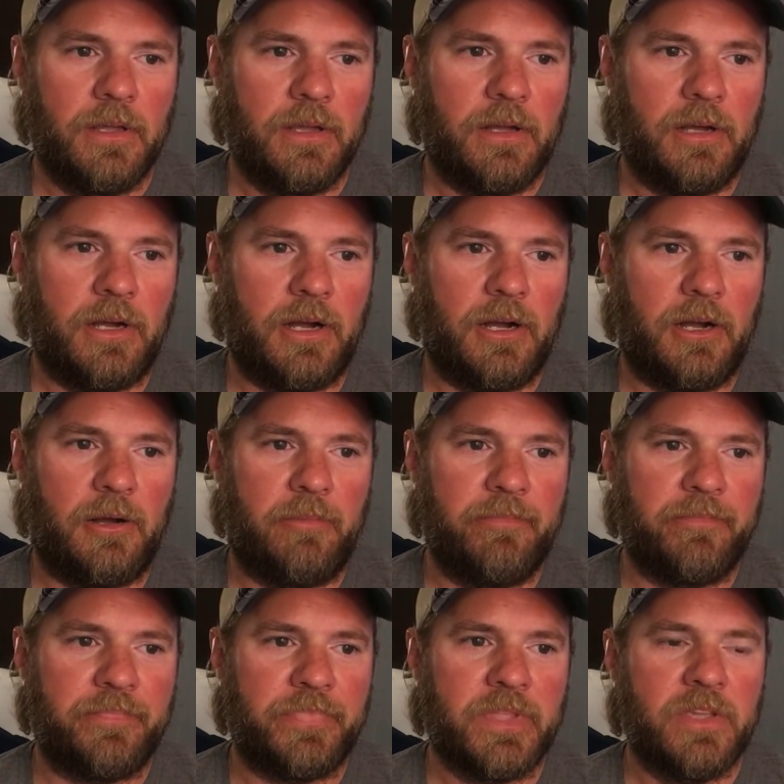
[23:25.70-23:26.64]

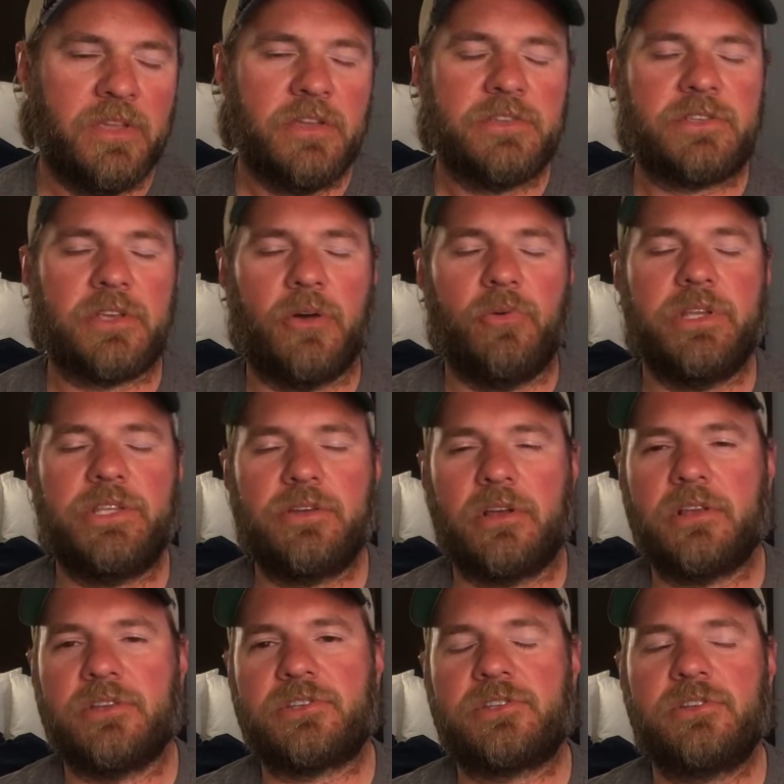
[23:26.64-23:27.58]
Um, so we
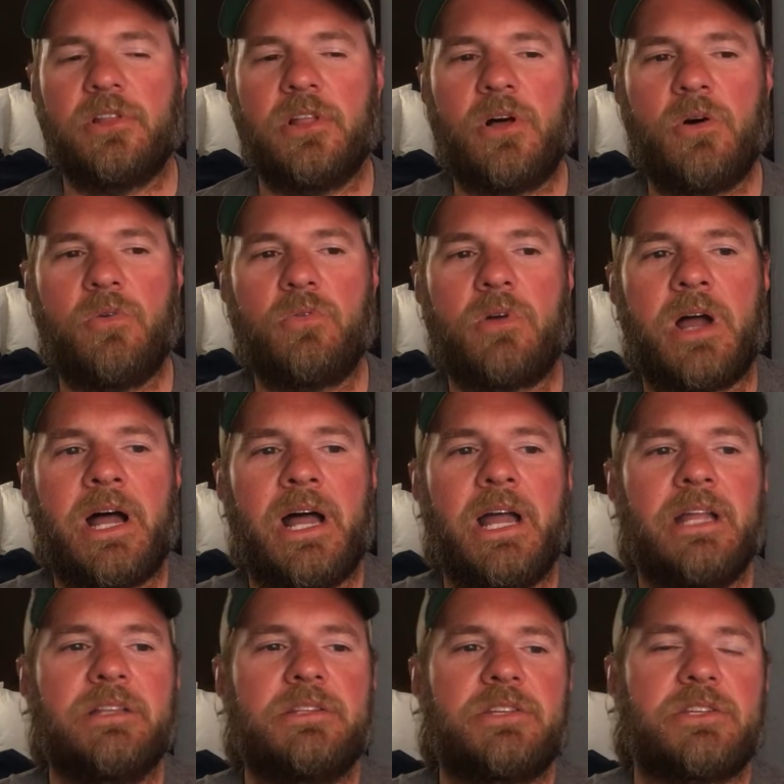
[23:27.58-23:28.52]
took a slow
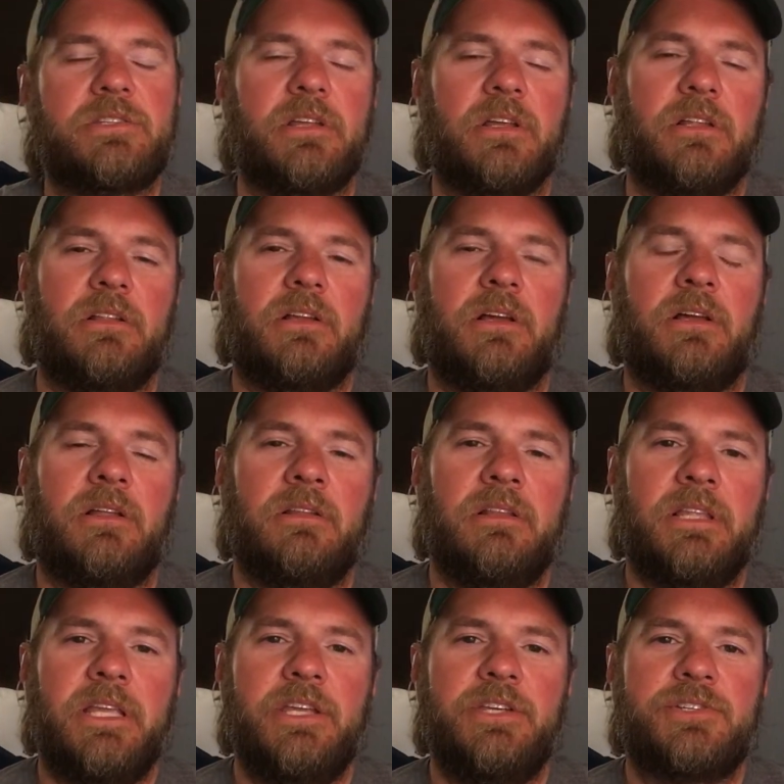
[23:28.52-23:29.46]
ride, just a, a
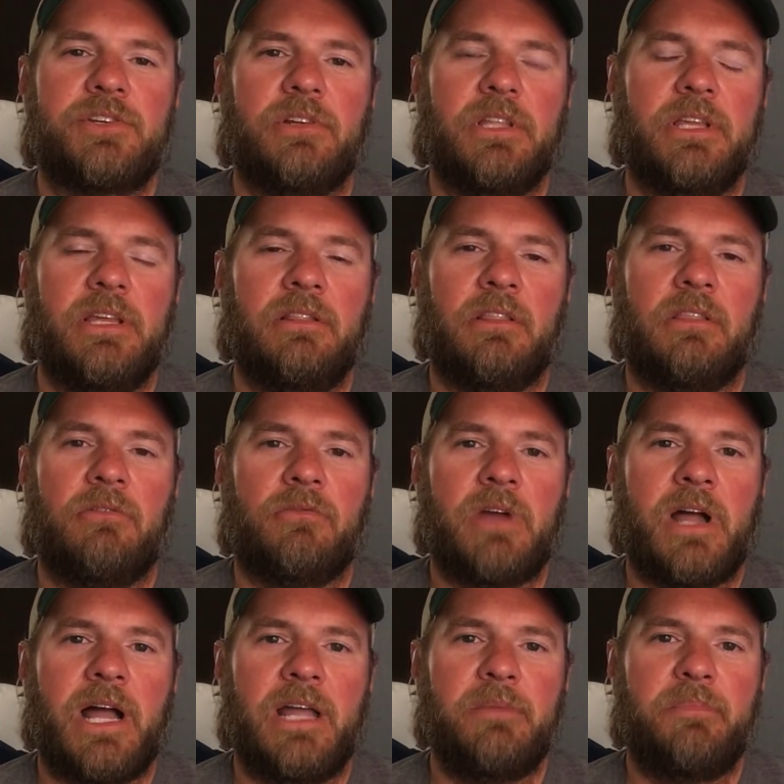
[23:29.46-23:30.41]
leisurely
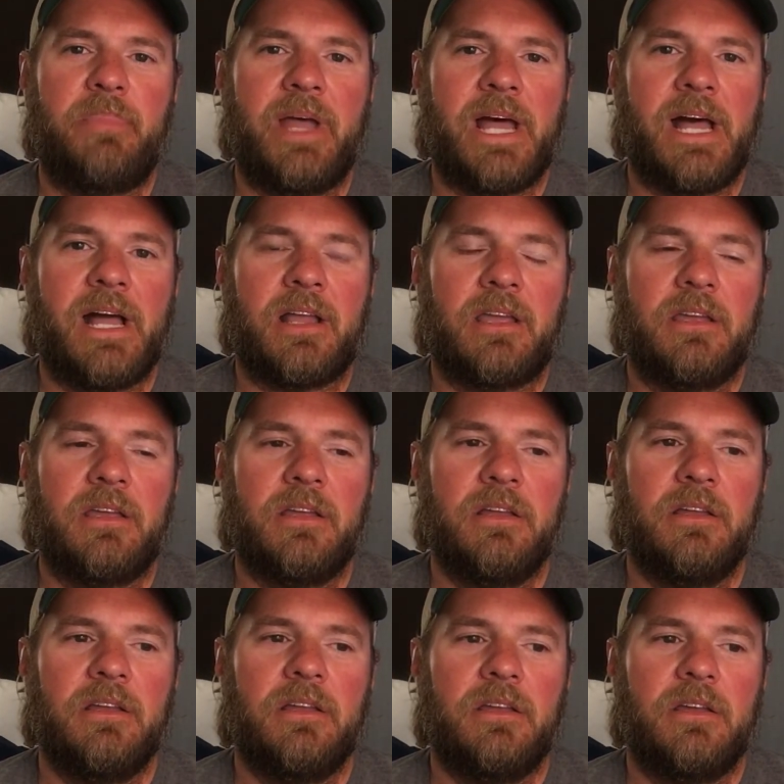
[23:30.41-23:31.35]
ride back
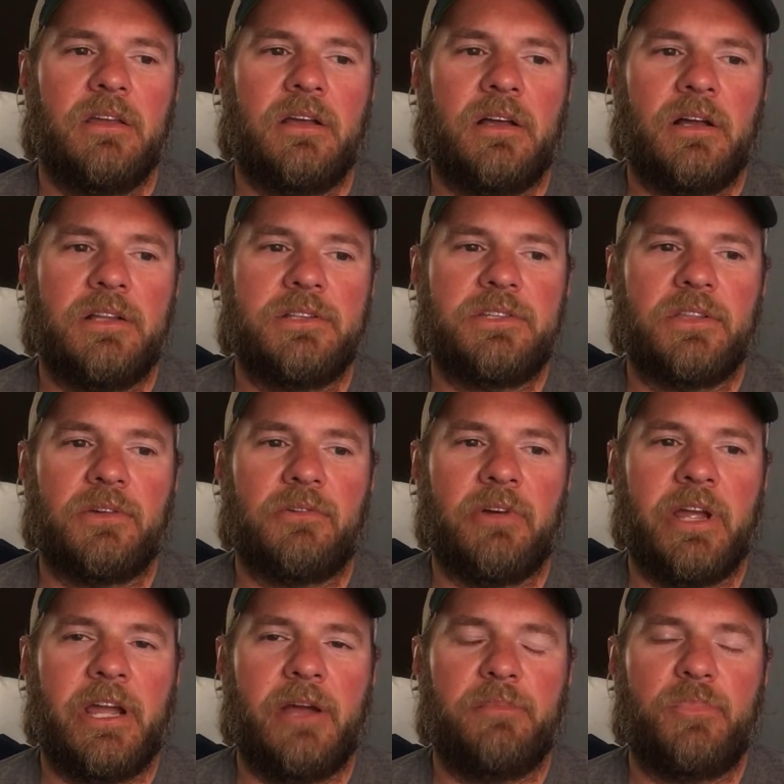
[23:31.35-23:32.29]
uh, to the
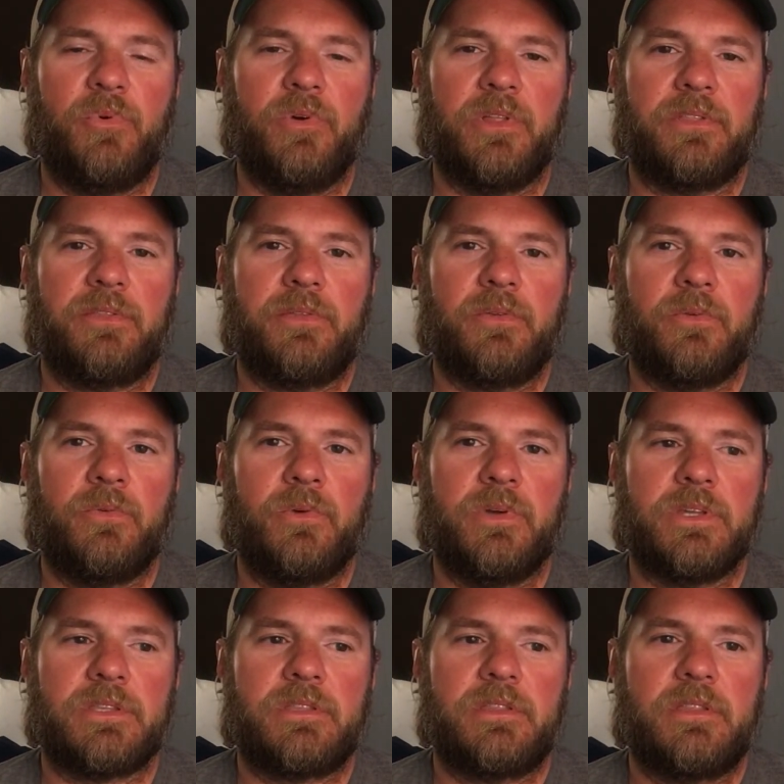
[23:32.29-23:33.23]
ramp with
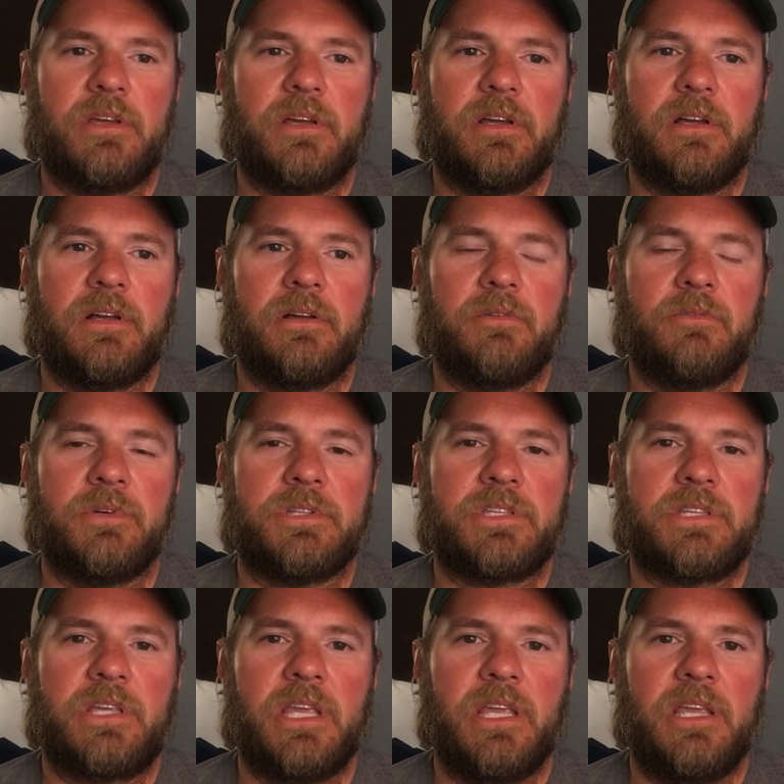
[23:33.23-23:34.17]
with uh, with
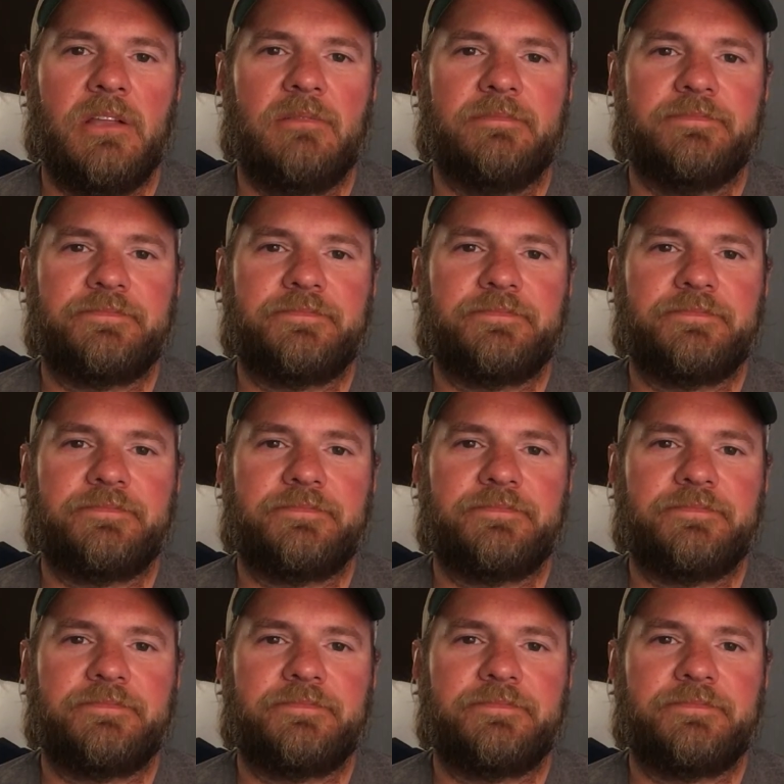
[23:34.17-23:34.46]
Skeet.